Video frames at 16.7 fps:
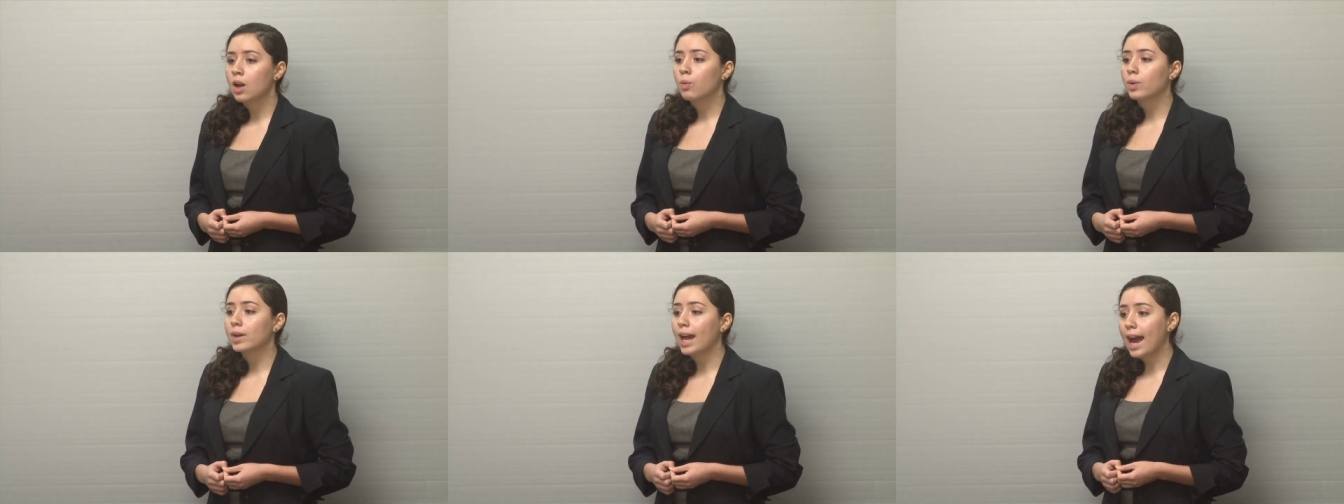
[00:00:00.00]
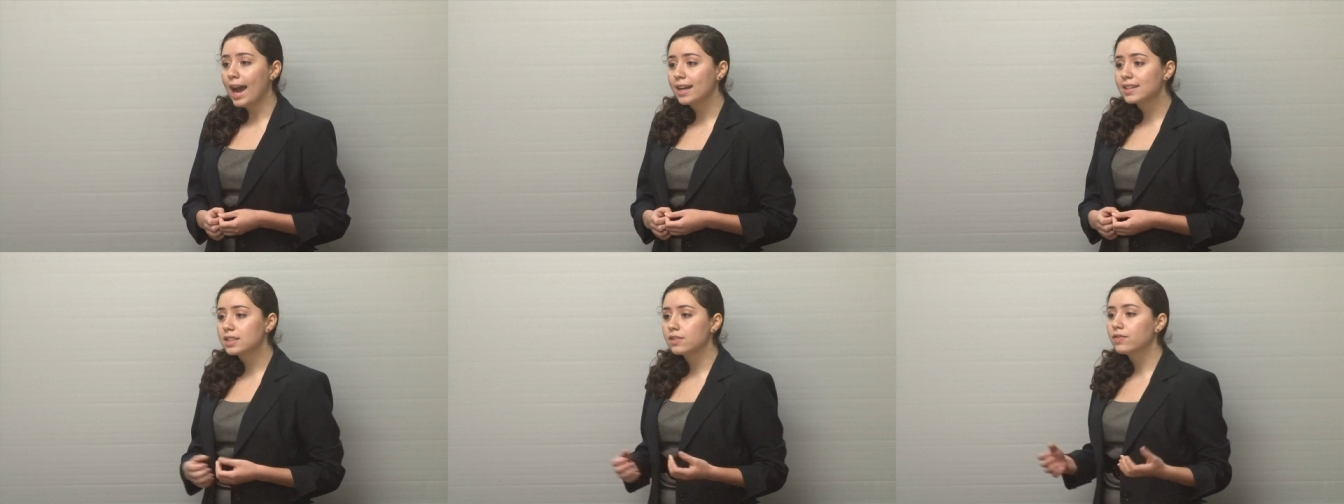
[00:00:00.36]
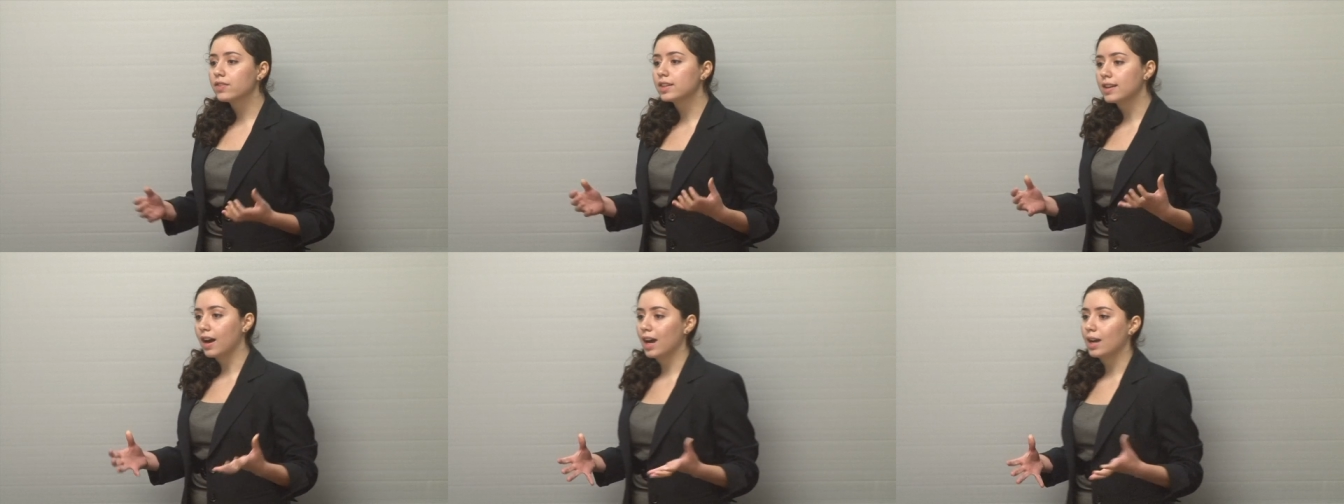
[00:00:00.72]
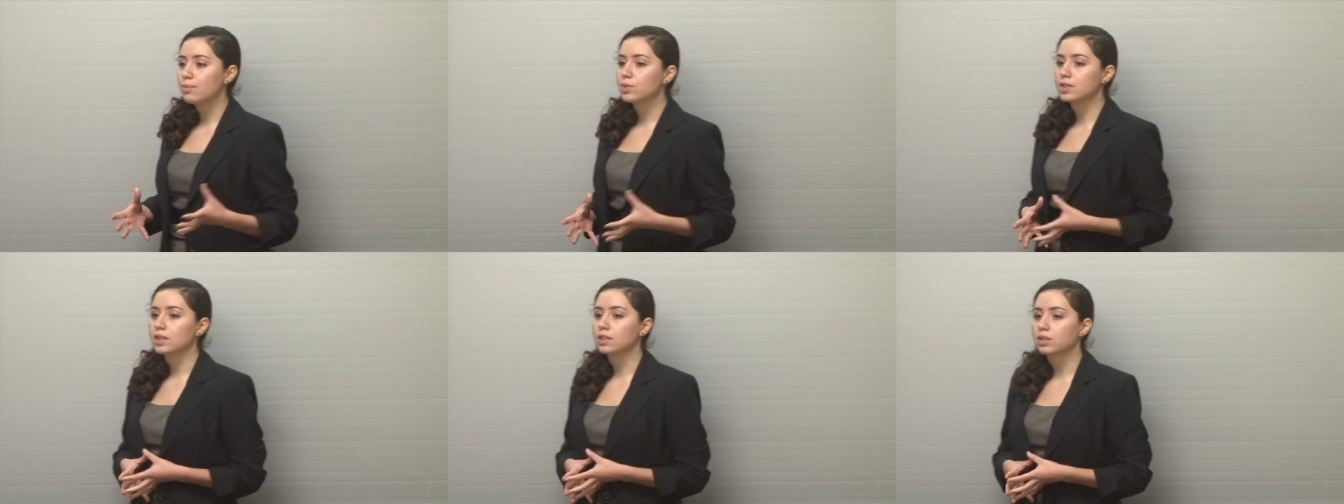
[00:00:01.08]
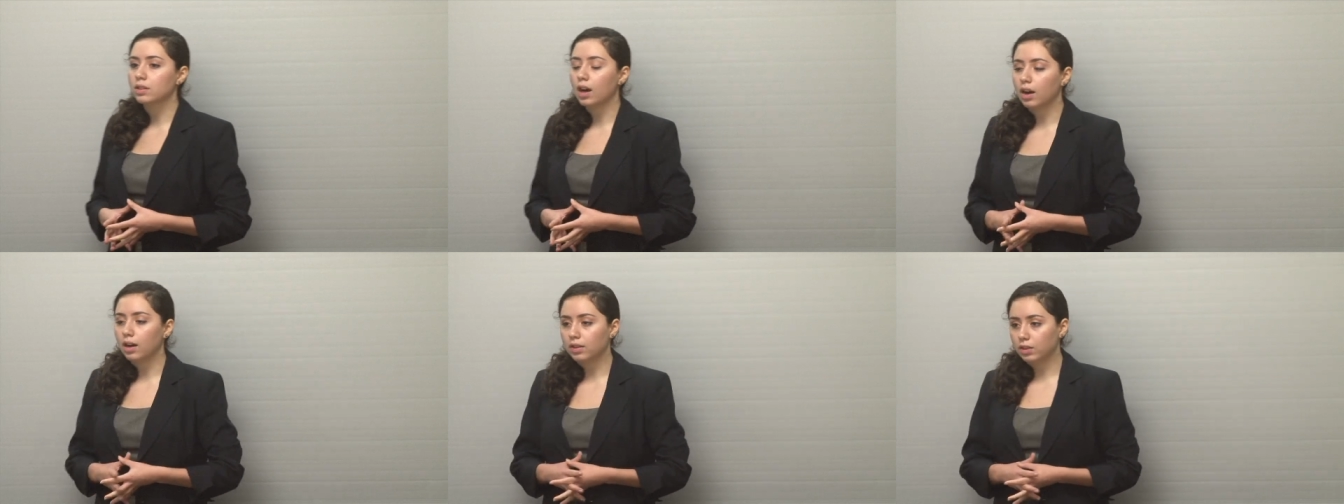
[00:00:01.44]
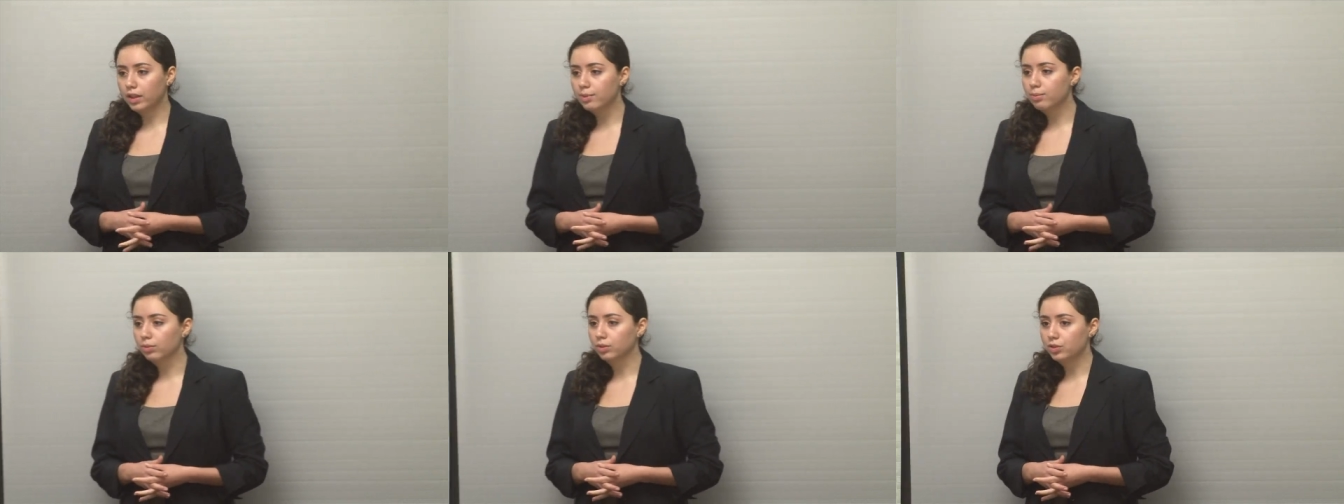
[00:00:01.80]
when asked if the Times is a
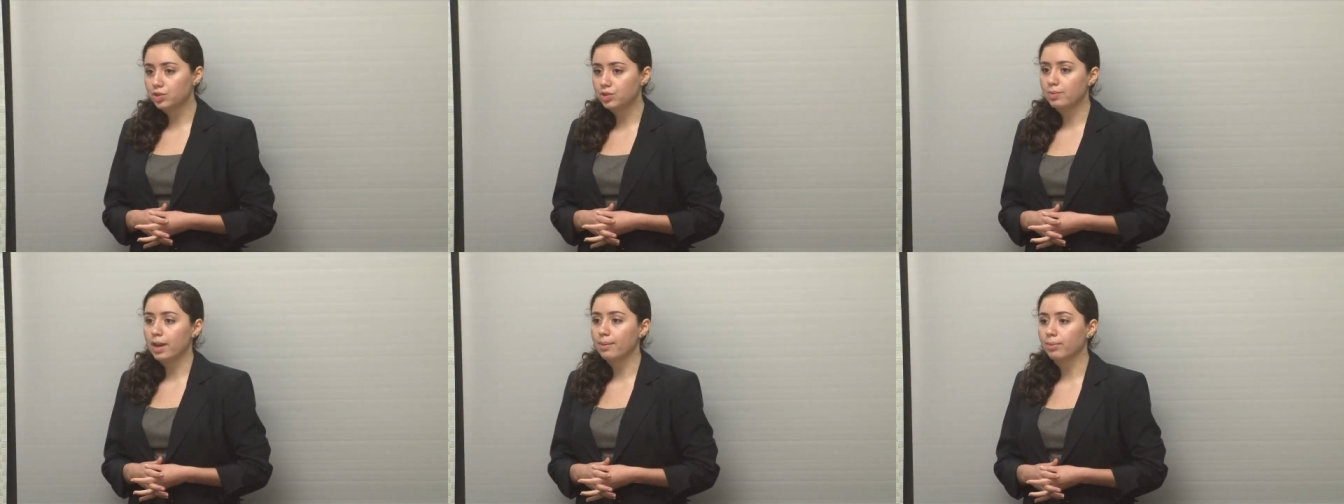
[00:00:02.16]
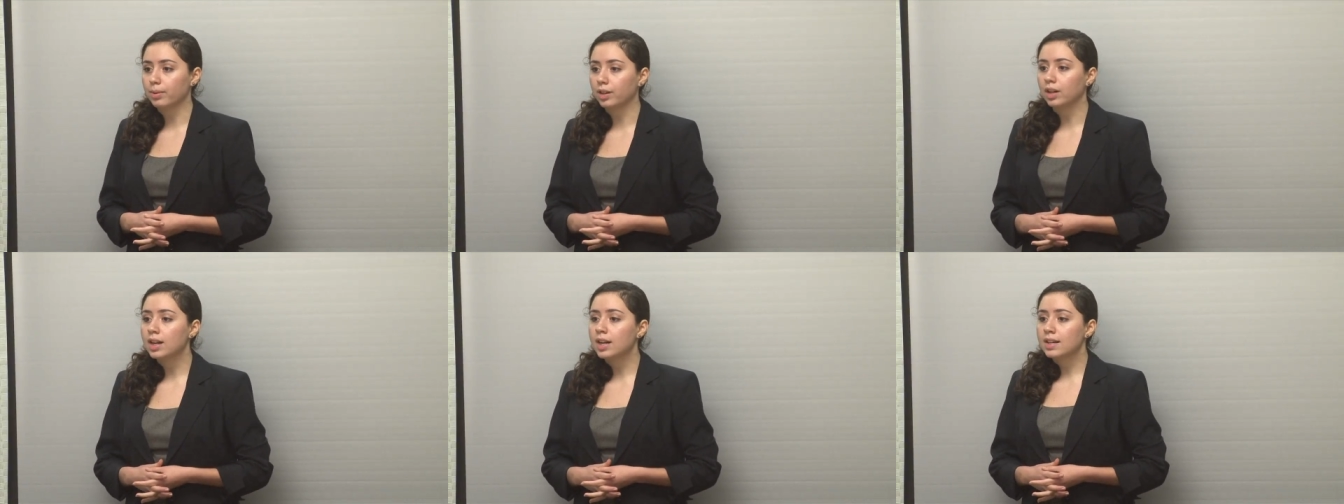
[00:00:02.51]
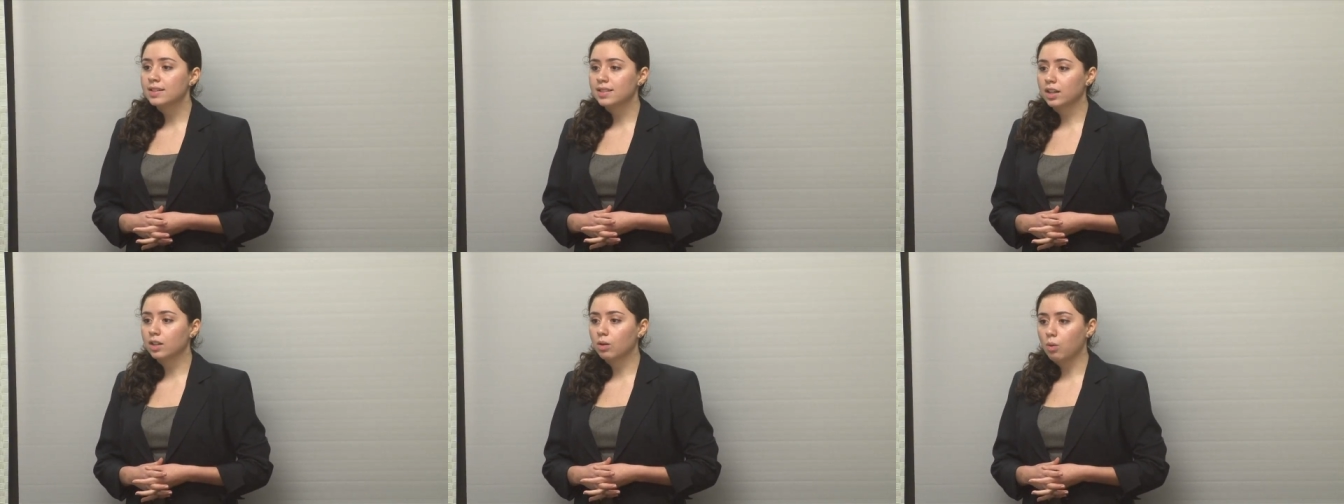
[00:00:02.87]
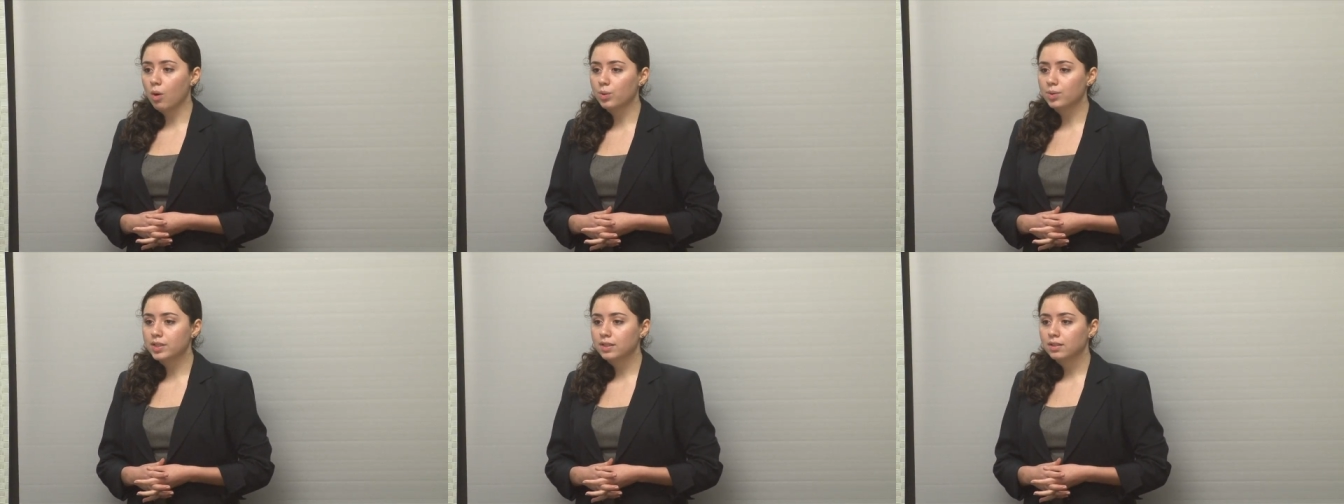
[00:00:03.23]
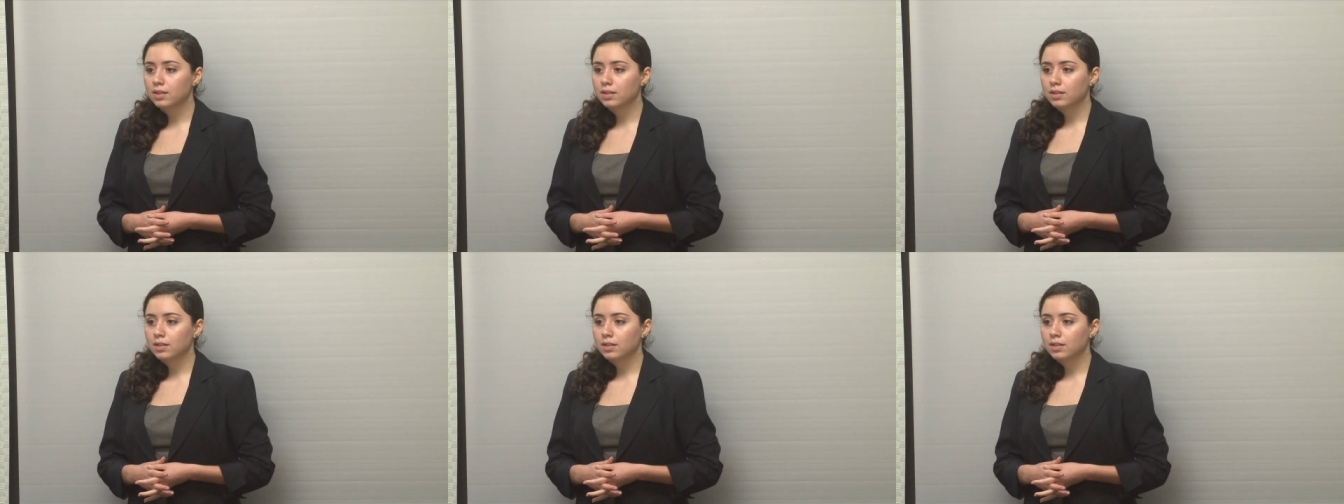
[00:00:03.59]
liberal newspaper, said, quote,